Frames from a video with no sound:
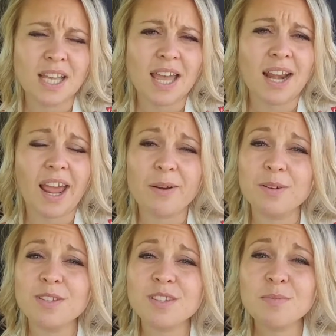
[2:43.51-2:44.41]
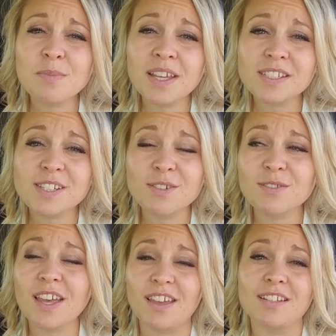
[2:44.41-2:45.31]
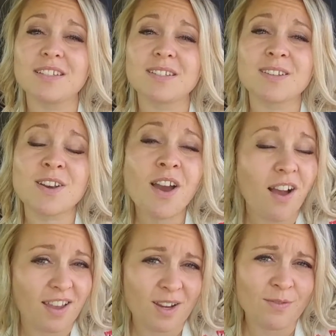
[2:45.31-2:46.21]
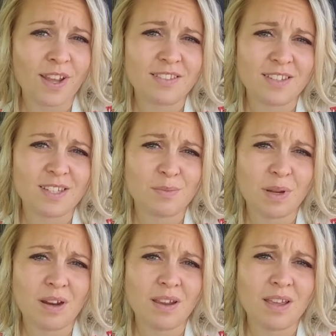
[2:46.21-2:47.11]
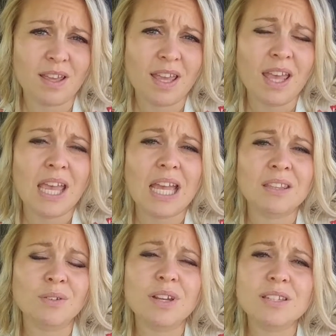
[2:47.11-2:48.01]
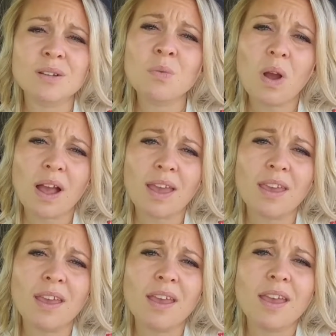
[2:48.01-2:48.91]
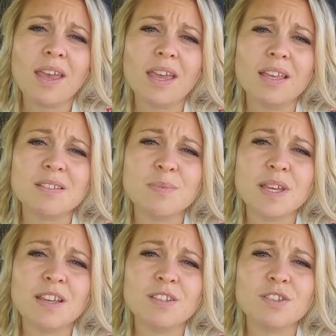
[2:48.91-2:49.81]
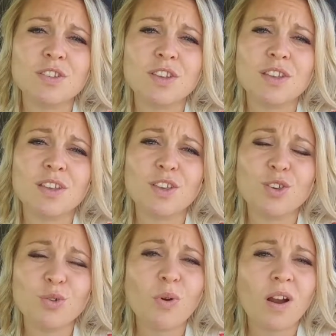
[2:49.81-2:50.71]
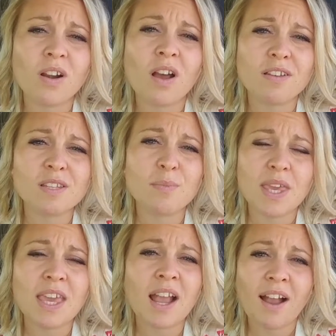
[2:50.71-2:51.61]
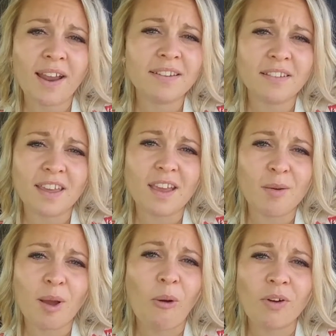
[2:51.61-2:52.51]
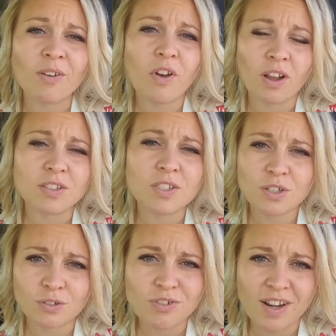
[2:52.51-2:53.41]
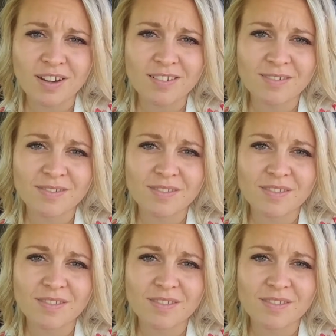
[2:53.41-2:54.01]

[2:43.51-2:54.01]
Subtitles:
And I would submit to you that it does not invite the spirit. And the reason why is because you are not speaking kindly about one of God's children.